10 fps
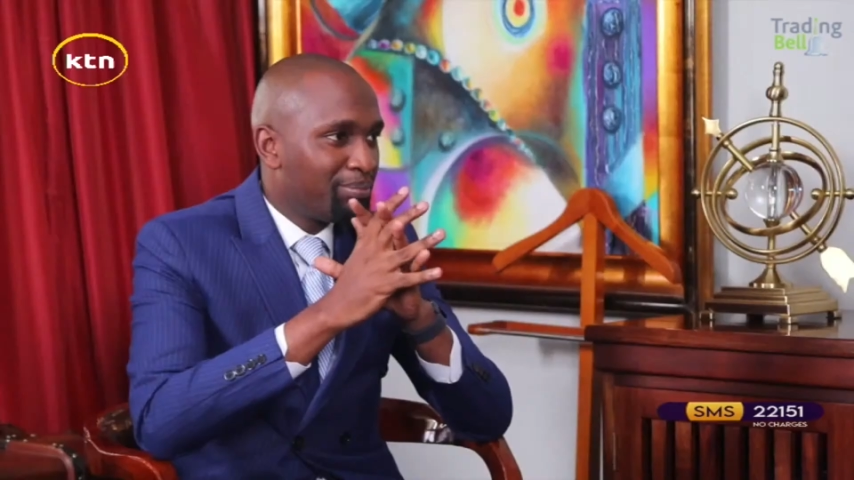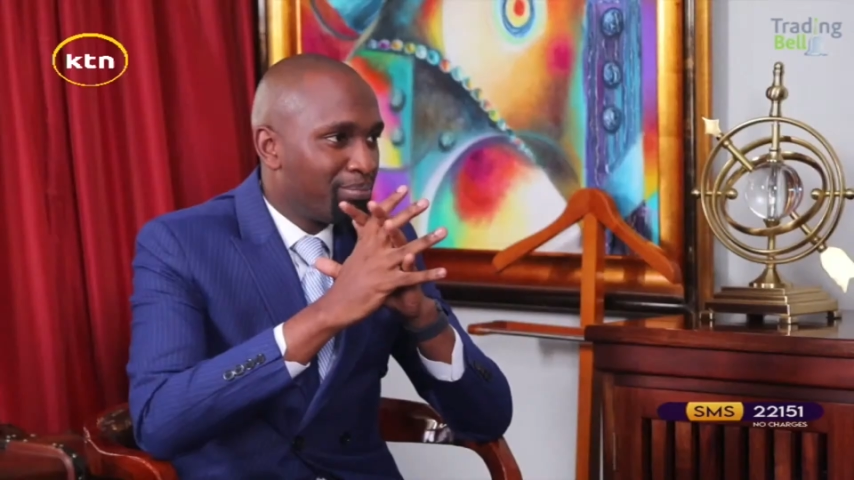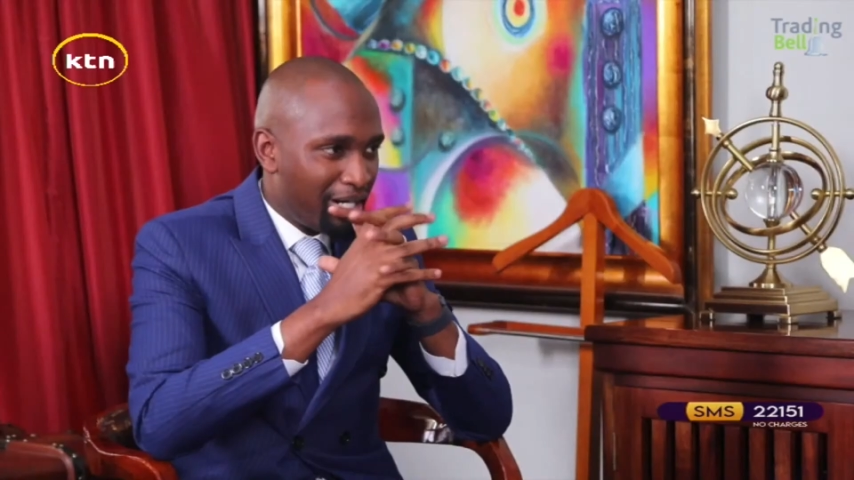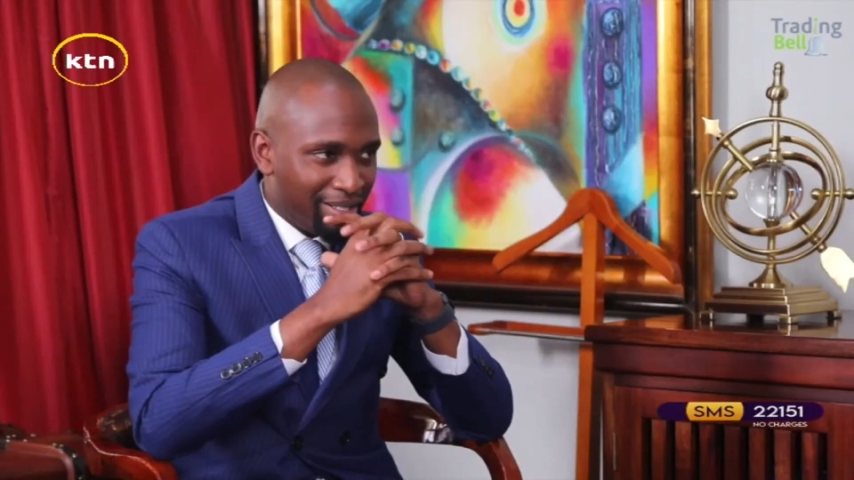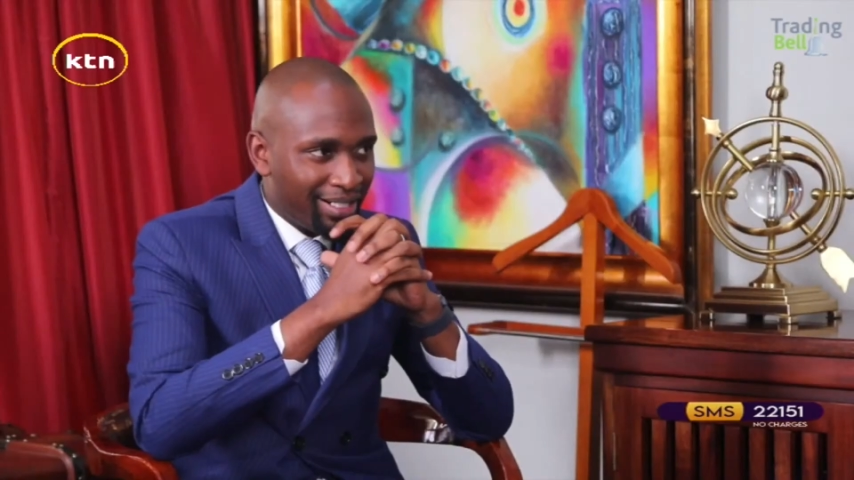still
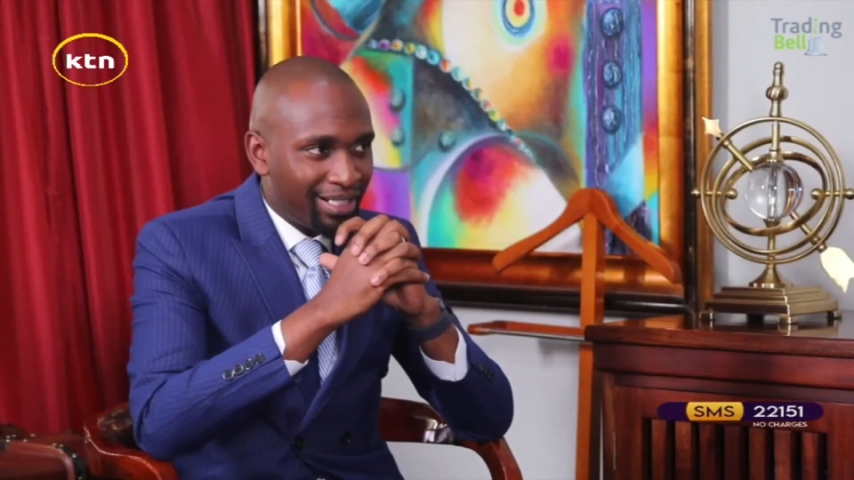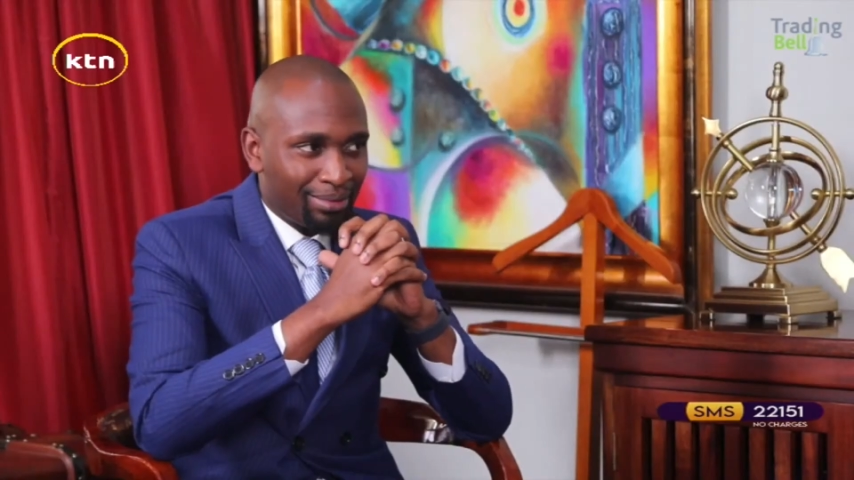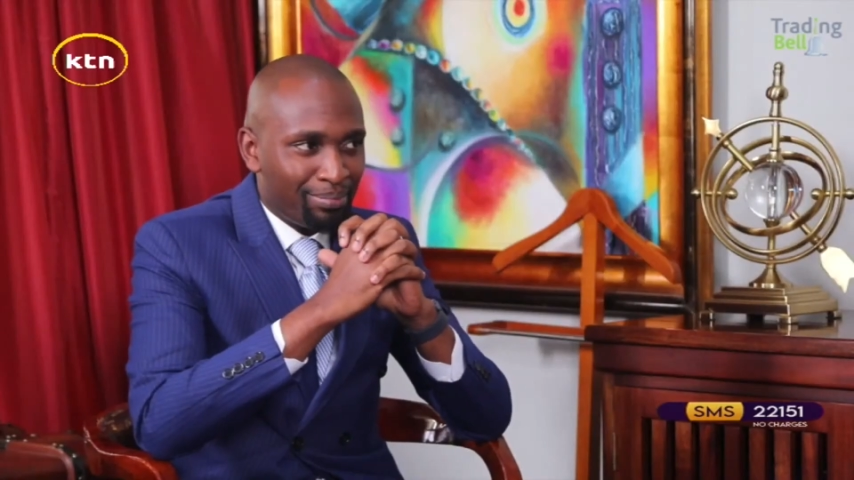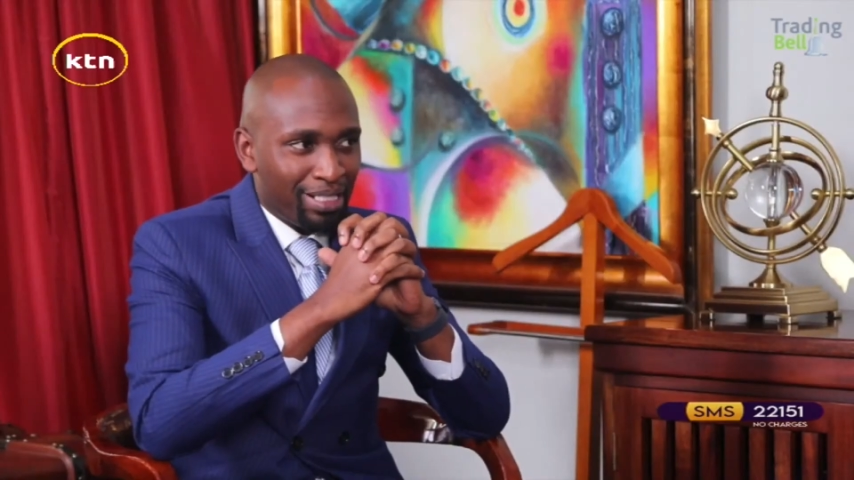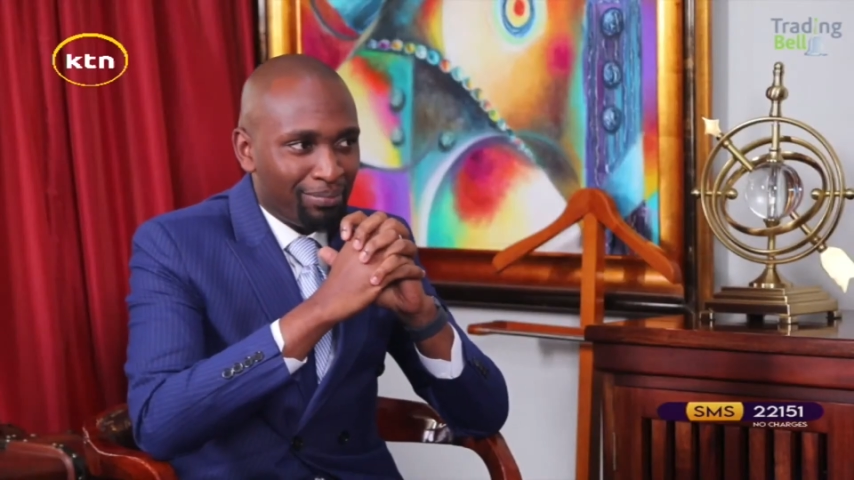bury our
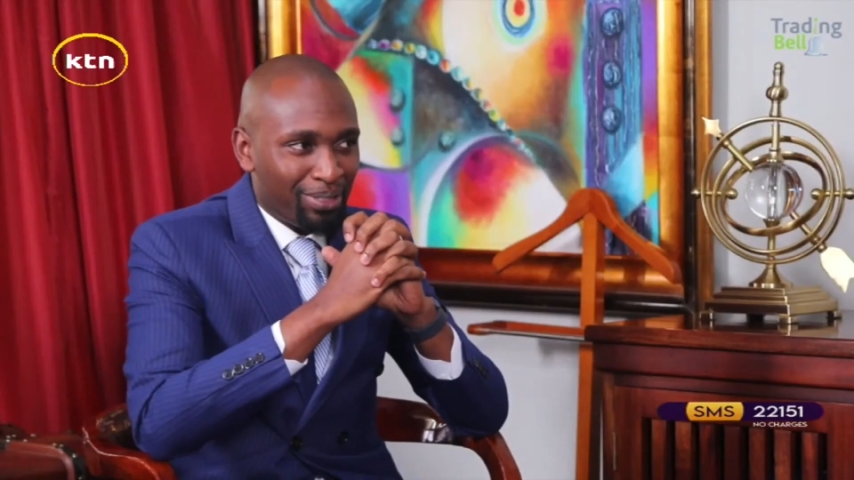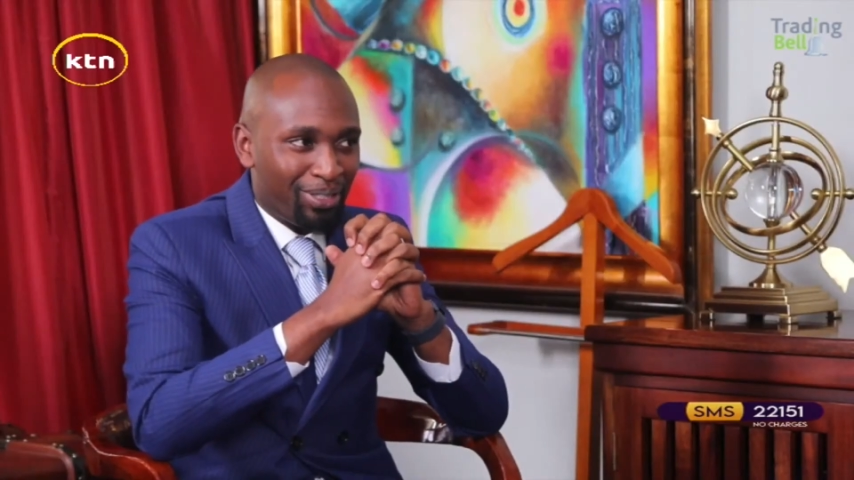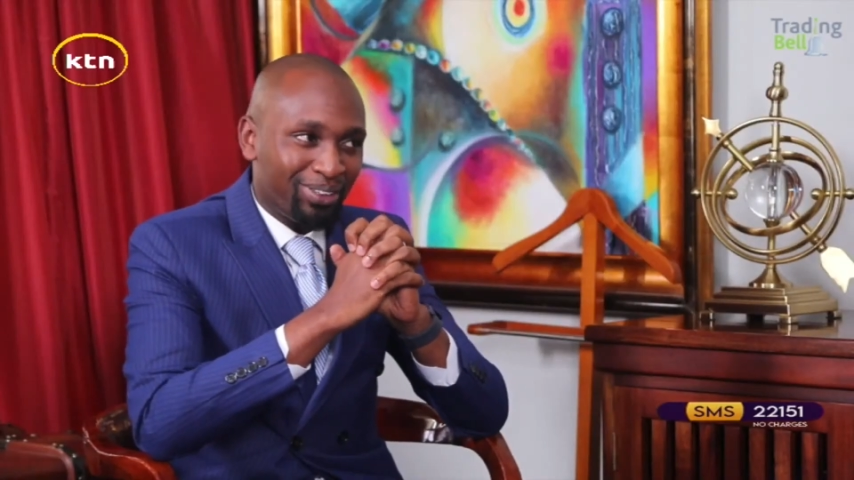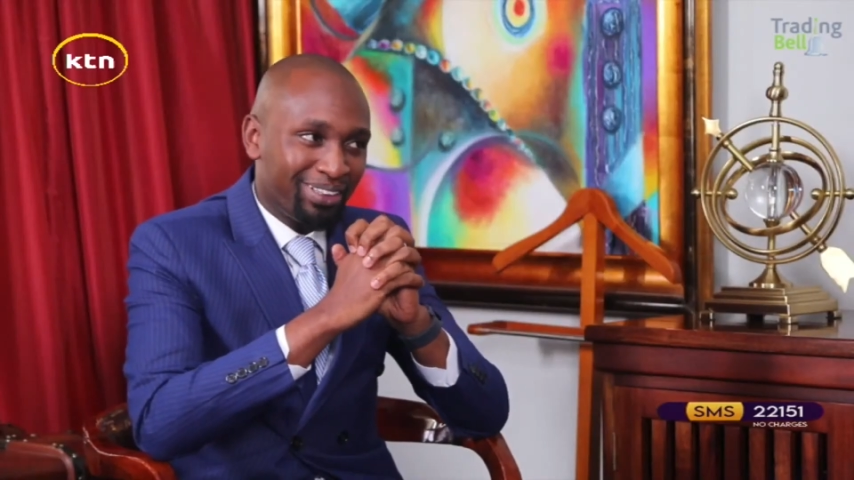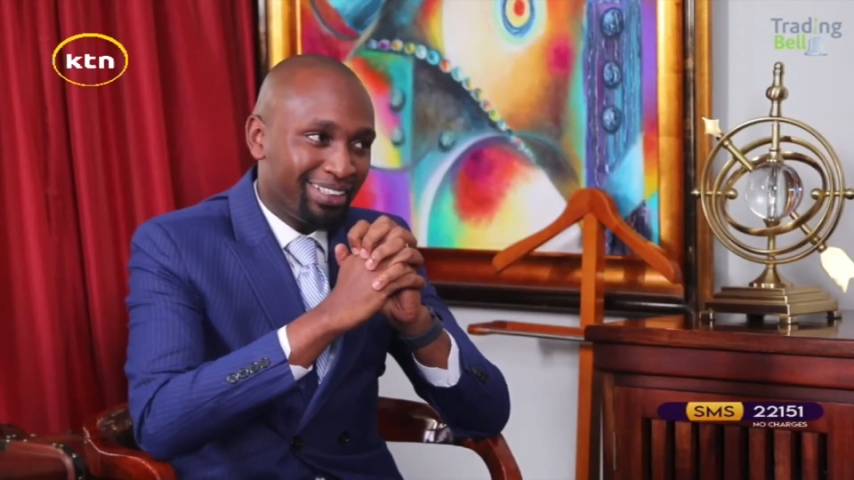heads a bit
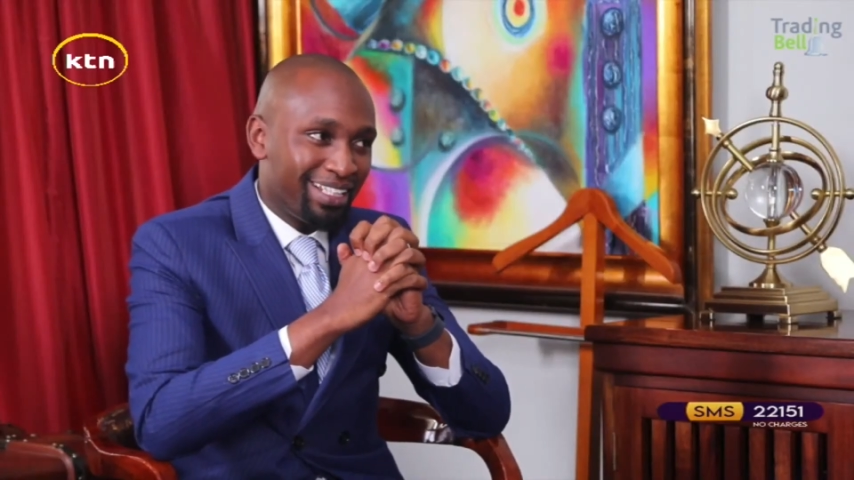because